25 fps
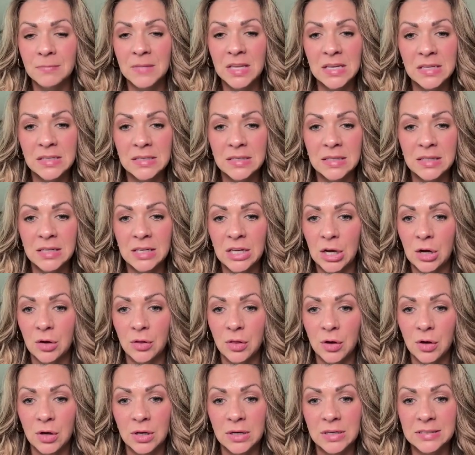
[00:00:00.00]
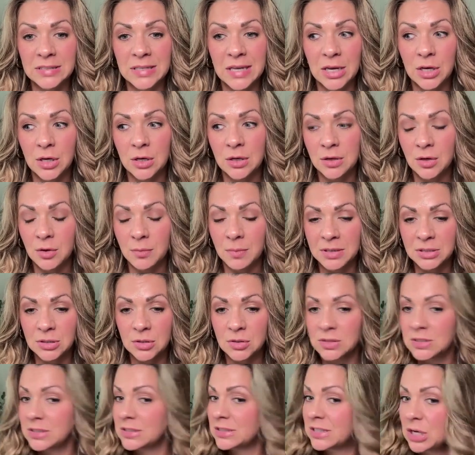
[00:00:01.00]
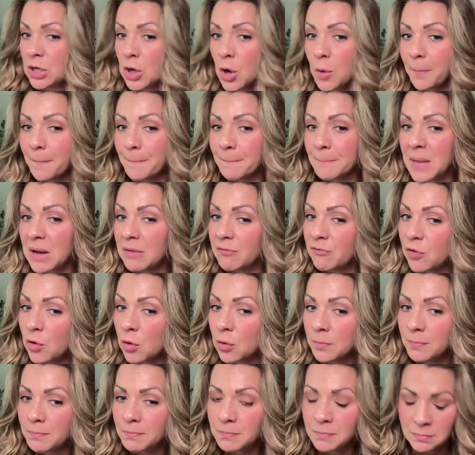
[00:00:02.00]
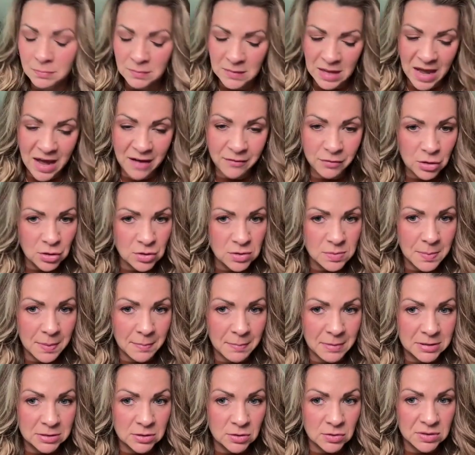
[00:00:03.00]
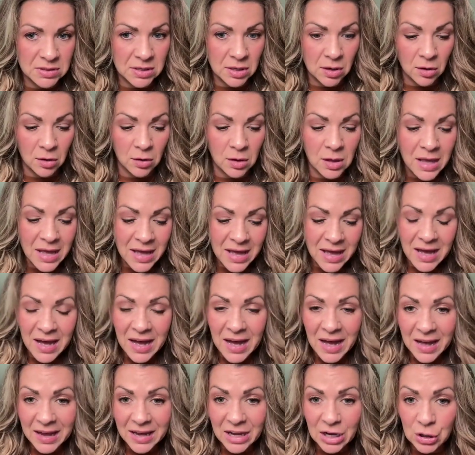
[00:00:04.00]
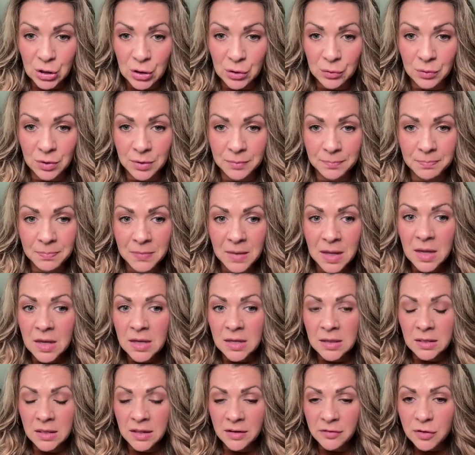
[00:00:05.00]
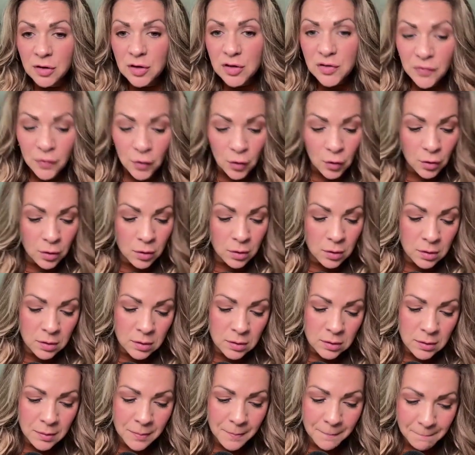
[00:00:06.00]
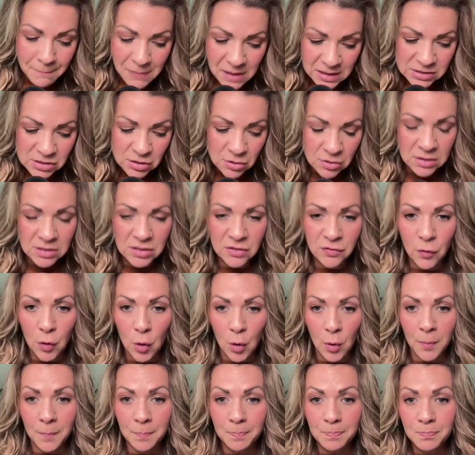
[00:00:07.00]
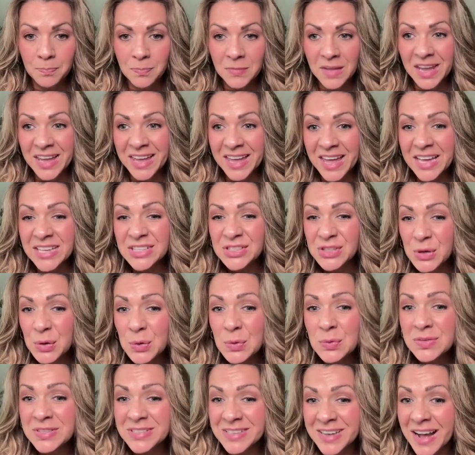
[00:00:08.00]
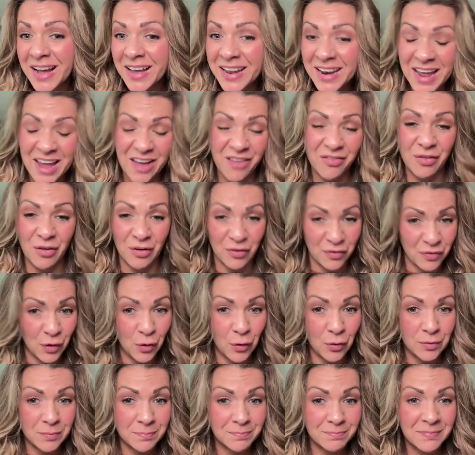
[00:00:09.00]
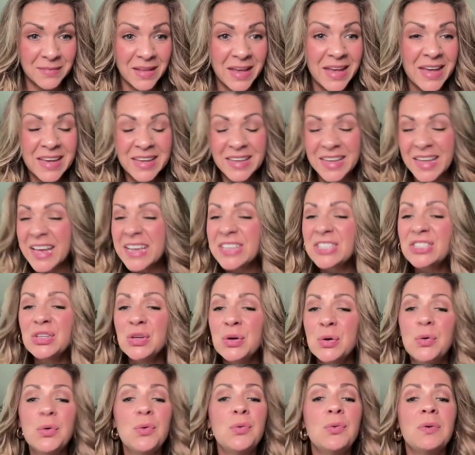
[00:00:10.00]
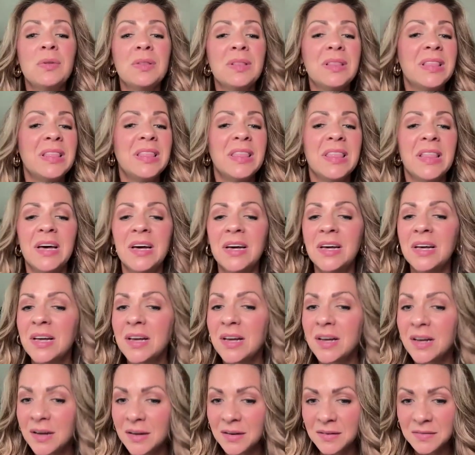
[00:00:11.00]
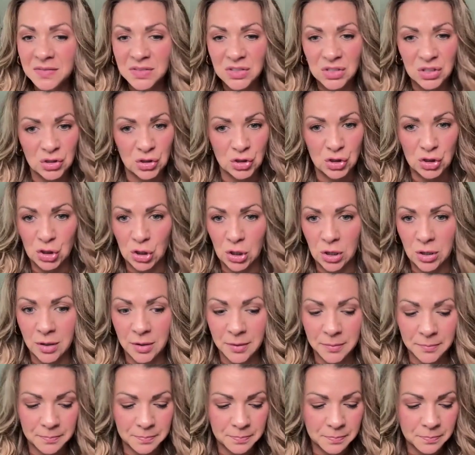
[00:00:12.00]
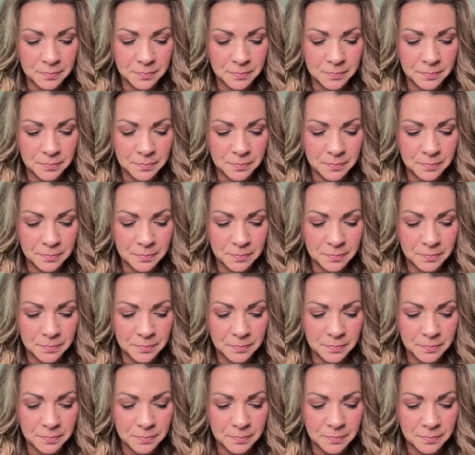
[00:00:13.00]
They're going to say, your muscles are going to say, nope, I'm full. Haven't used my muscles at all. I got no room. Liver's full, muscle is full. Guess who's not ever full? Guess who loves sugar?